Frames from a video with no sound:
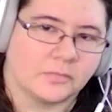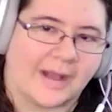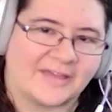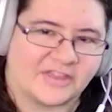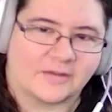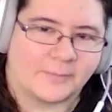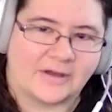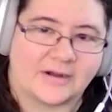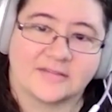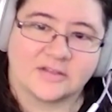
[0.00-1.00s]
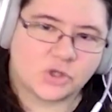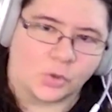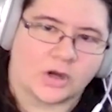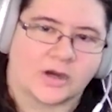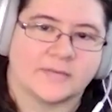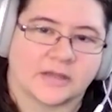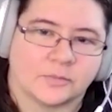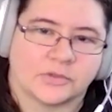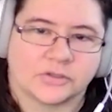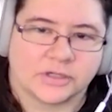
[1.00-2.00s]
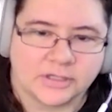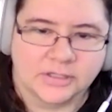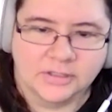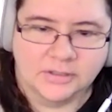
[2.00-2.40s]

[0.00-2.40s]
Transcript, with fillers: I think about it as a door in the computer.